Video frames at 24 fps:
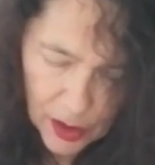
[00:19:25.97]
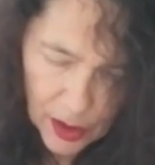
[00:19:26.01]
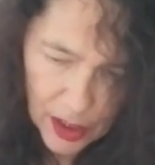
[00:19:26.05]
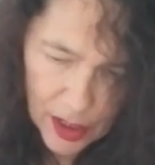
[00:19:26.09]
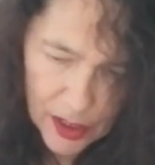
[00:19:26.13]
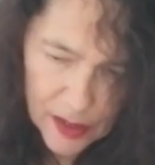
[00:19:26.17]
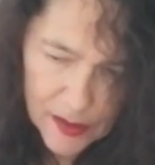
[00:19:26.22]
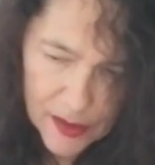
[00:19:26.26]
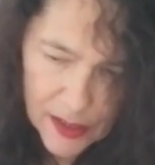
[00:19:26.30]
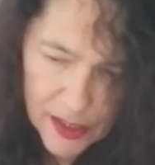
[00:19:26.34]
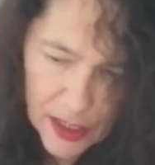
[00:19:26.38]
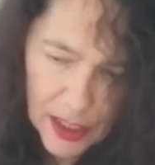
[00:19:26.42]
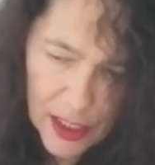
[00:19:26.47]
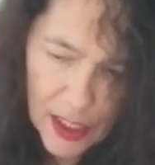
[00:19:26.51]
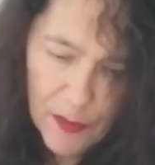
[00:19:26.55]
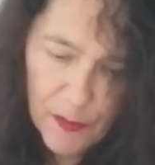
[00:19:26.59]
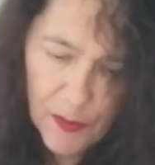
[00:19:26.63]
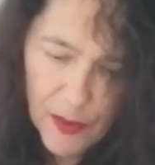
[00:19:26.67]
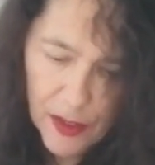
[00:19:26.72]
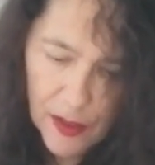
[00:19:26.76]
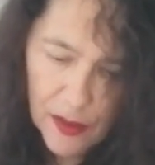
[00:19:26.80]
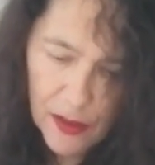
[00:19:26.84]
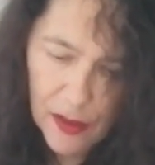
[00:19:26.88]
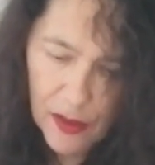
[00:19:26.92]
It's
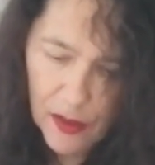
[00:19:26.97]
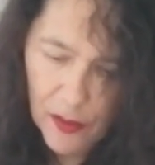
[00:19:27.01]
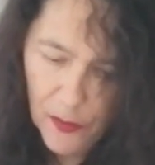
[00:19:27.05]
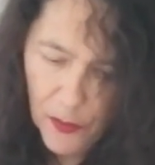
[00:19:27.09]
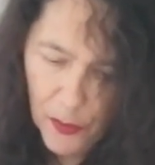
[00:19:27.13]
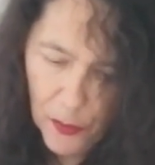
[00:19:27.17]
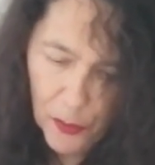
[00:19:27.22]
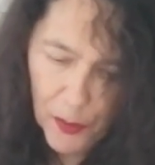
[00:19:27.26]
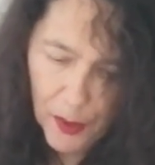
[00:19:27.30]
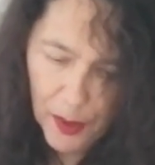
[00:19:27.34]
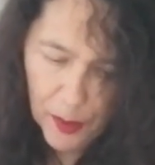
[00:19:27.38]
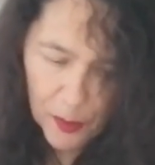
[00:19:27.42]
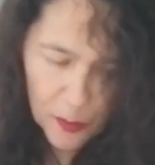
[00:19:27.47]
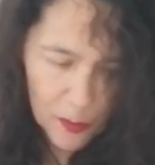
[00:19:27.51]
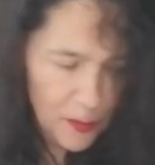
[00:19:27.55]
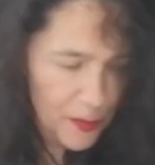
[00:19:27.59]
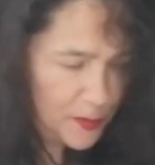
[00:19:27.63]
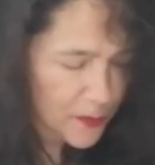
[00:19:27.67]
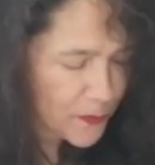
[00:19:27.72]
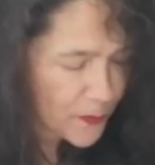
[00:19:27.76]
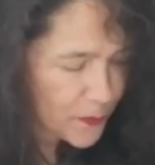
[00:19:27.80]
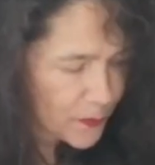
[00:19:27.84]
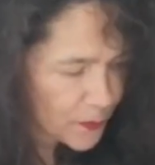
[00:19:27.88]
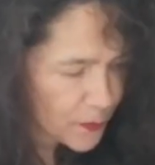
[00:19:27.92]
leaving the realm
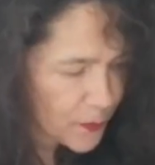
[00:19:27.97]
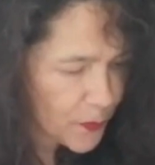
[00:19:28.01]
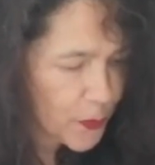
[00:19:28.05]
of